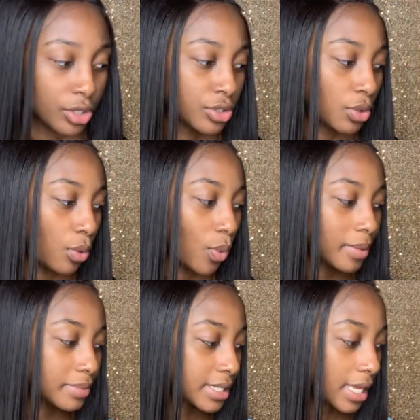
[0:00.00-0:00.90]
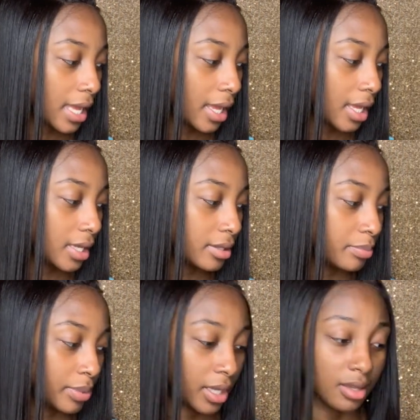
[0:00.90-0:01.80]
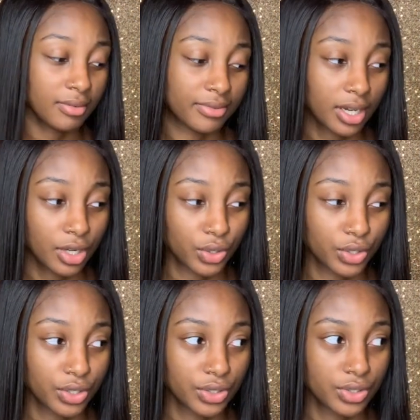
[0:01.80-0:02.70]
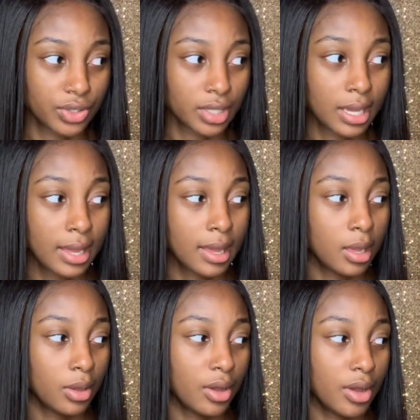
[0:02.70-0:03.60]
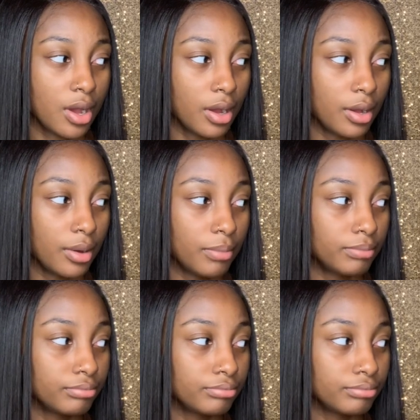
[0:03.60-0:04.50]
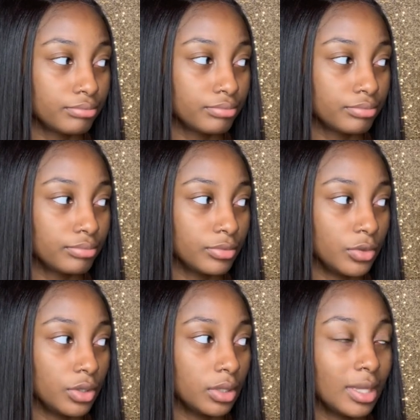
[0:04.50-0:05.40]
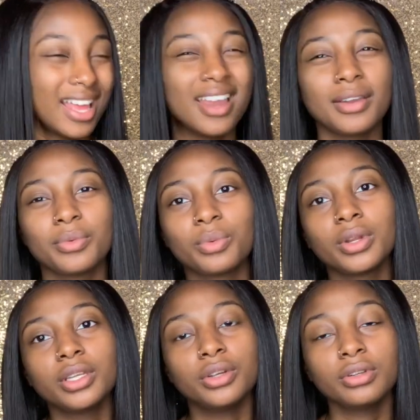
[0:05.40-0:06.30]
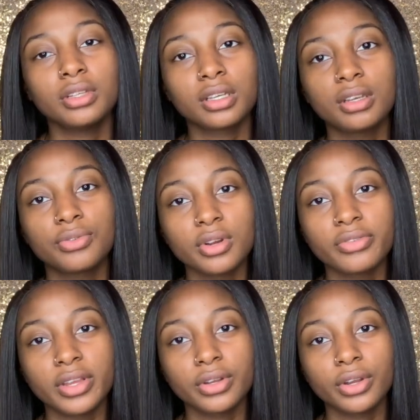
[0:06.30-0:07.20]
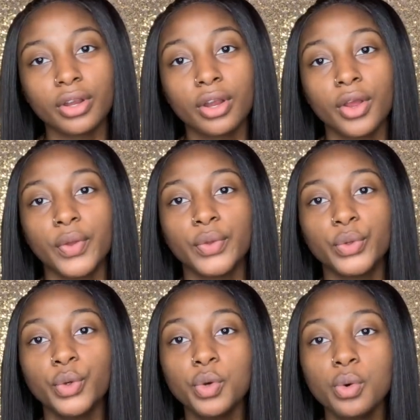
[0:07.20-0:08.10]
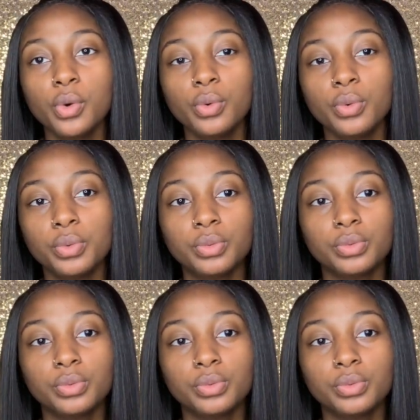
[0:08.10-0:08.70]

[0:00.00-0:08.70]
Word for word: So website, picking vendors, um, and when you're looking for a vendor, you